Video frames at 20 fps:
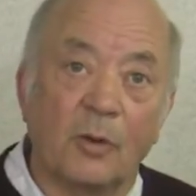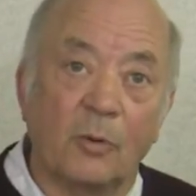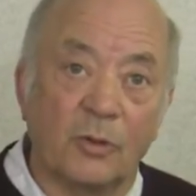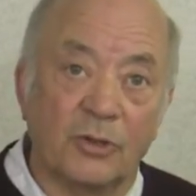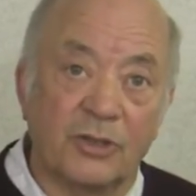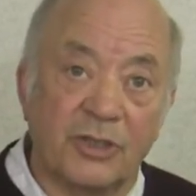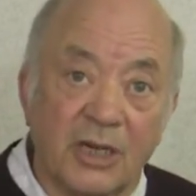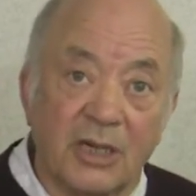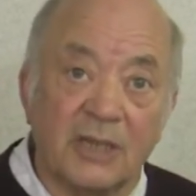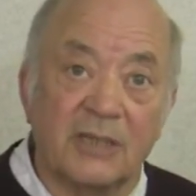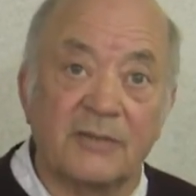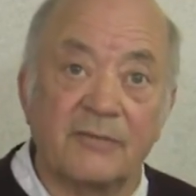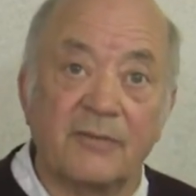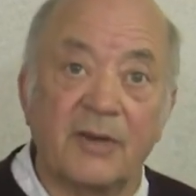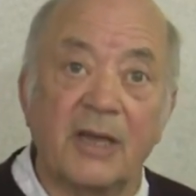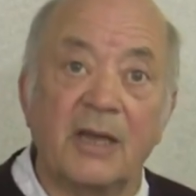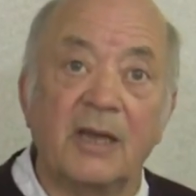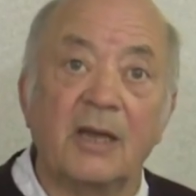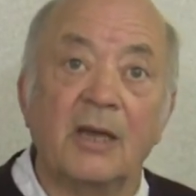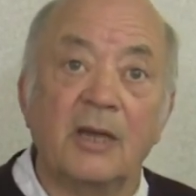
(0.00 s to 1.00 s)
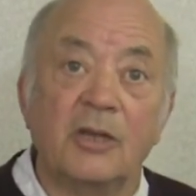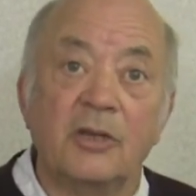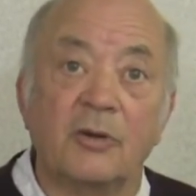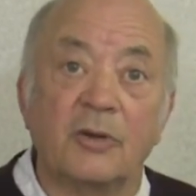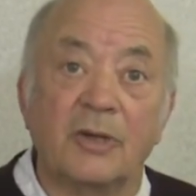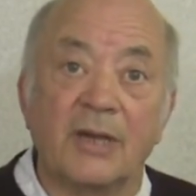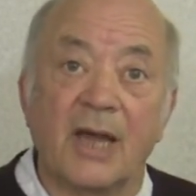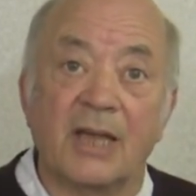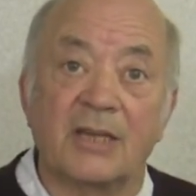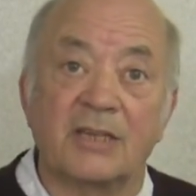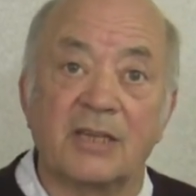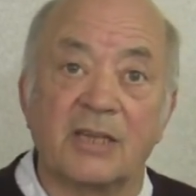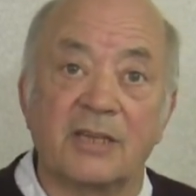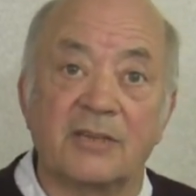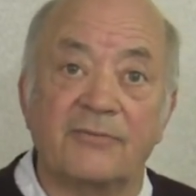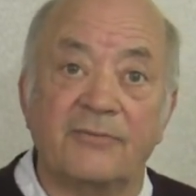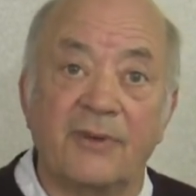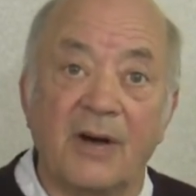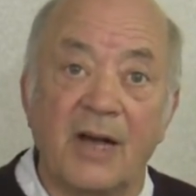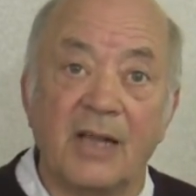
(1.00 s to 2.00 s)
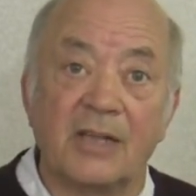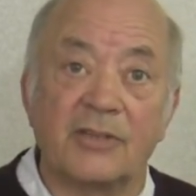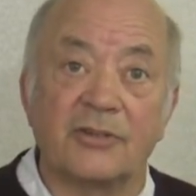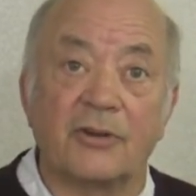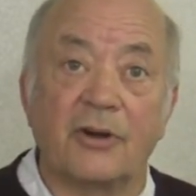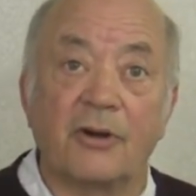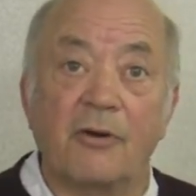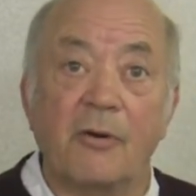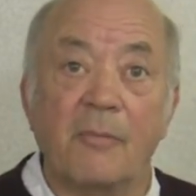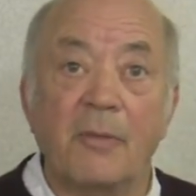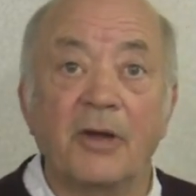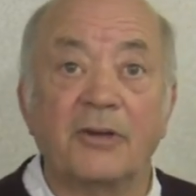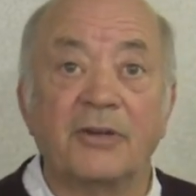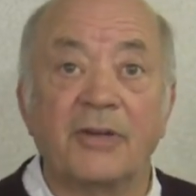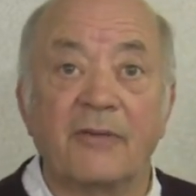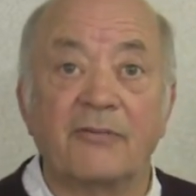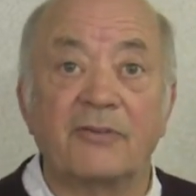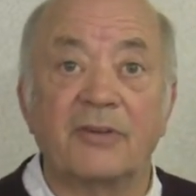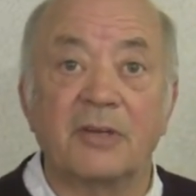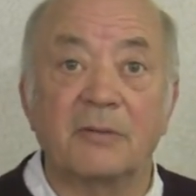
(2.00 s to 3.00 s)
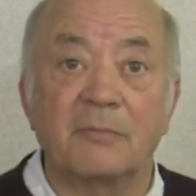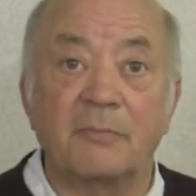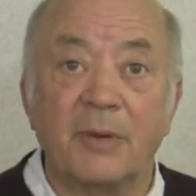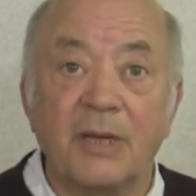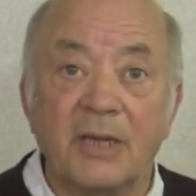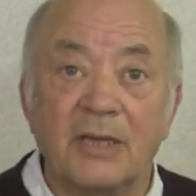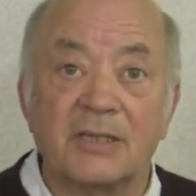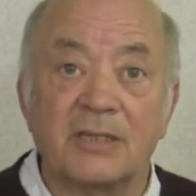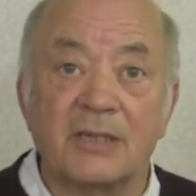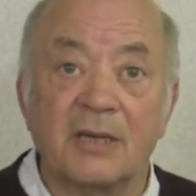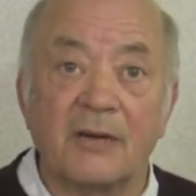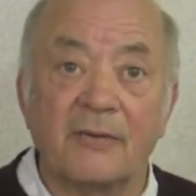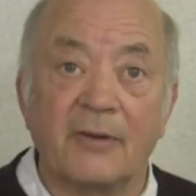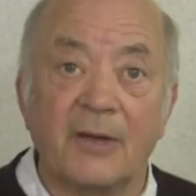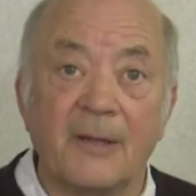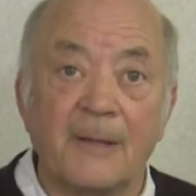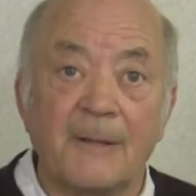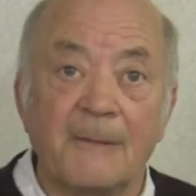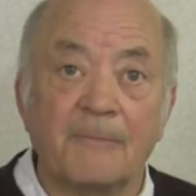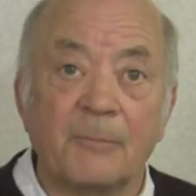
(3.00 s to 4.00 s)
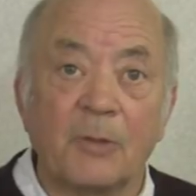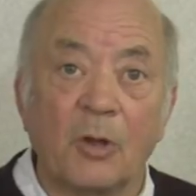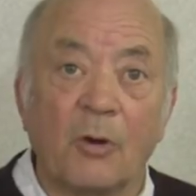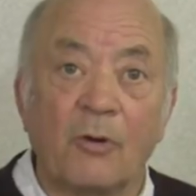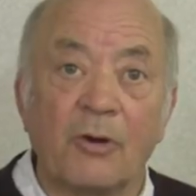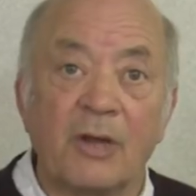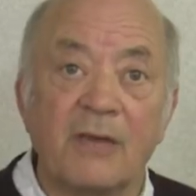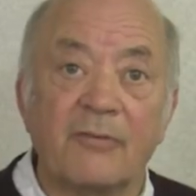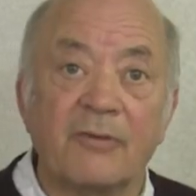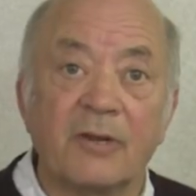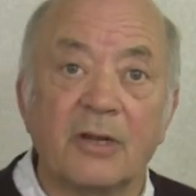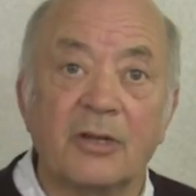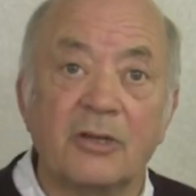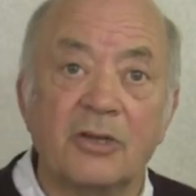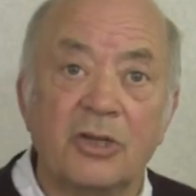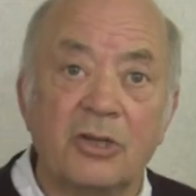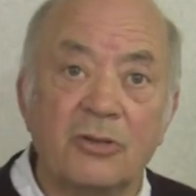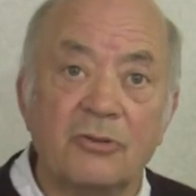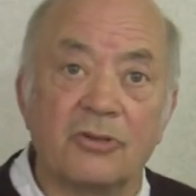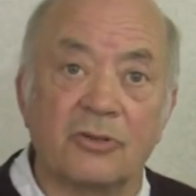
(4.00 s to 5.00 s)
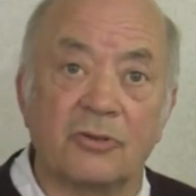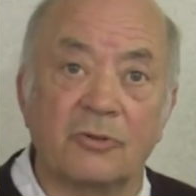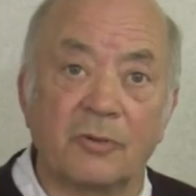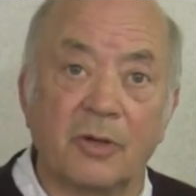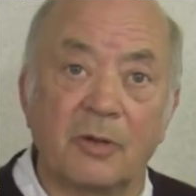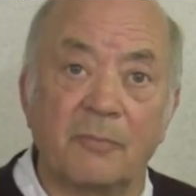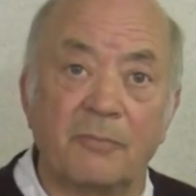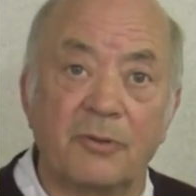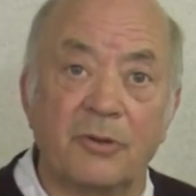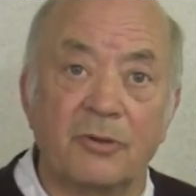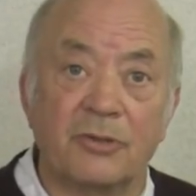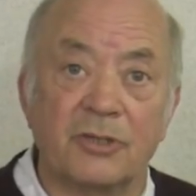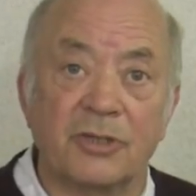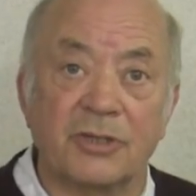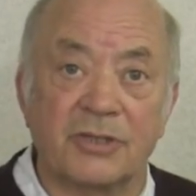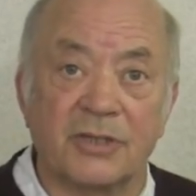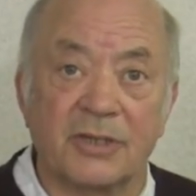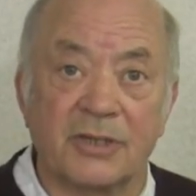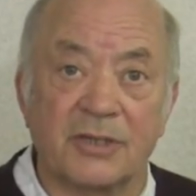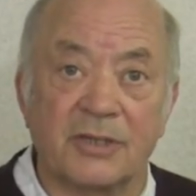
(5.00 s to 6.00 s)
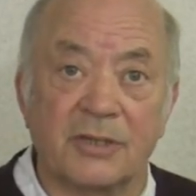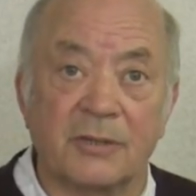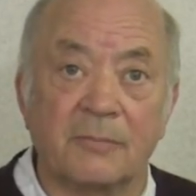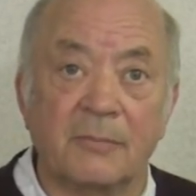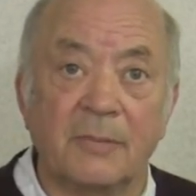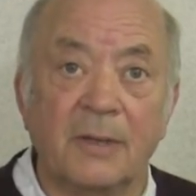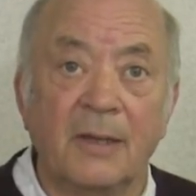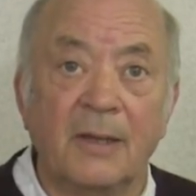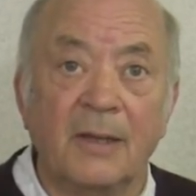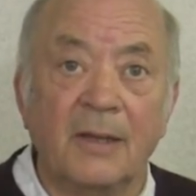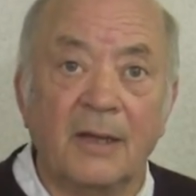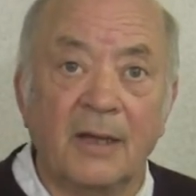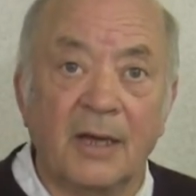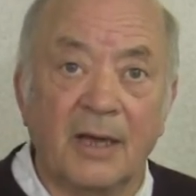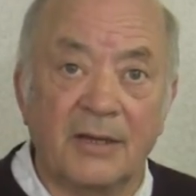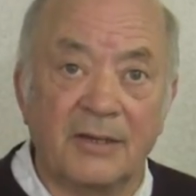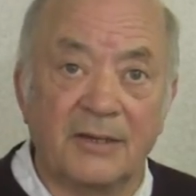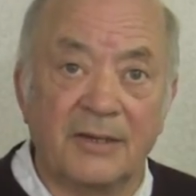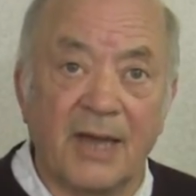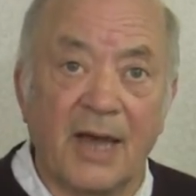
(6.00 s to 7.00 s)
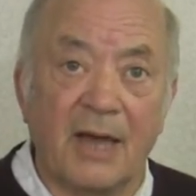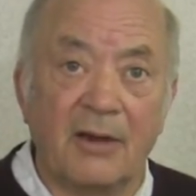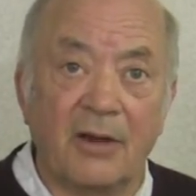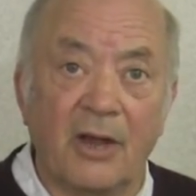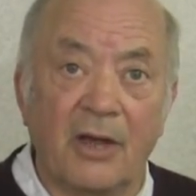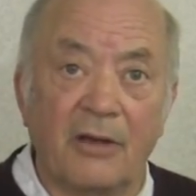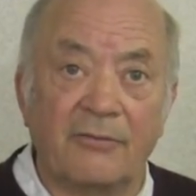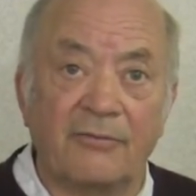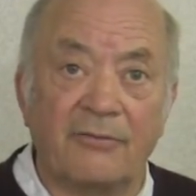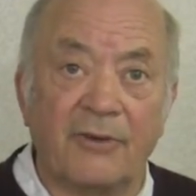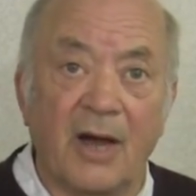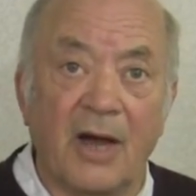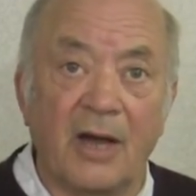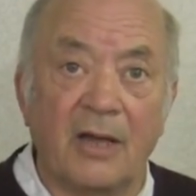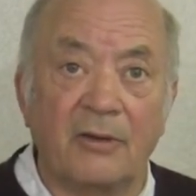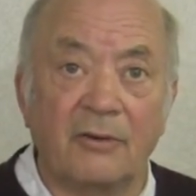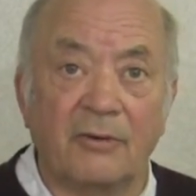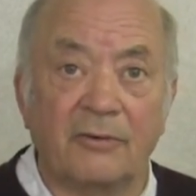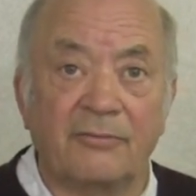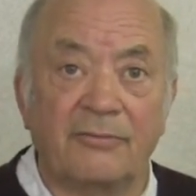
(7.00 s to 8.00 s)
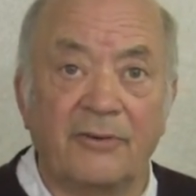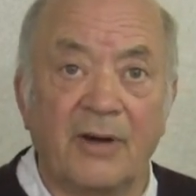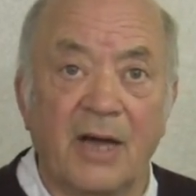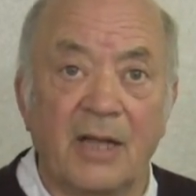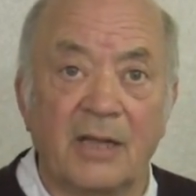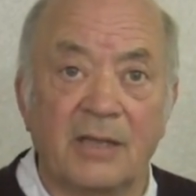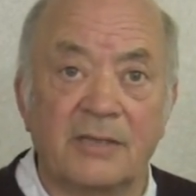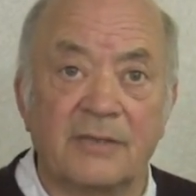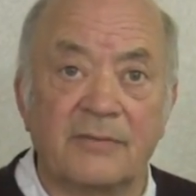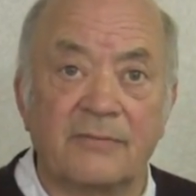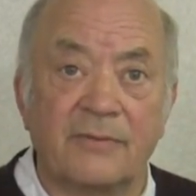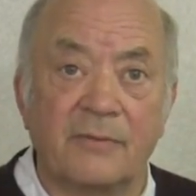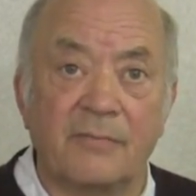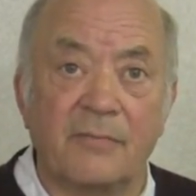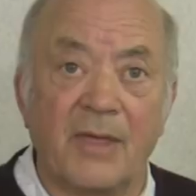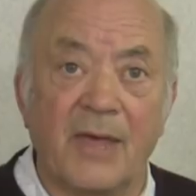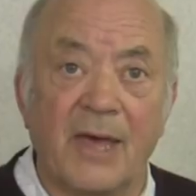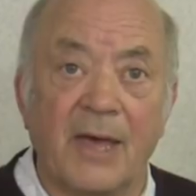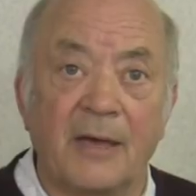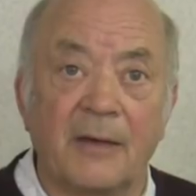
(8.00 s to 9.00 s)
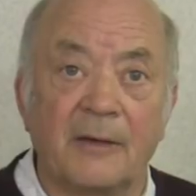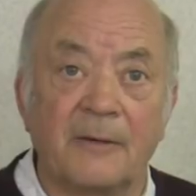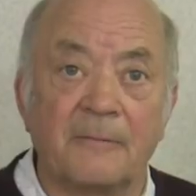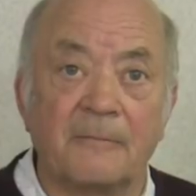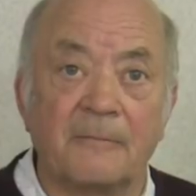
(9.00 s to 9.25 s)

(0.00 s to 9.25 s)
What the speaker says: Alternatively, you can access files on a remote FTP server or even a newsroom computer system and download file or files from there.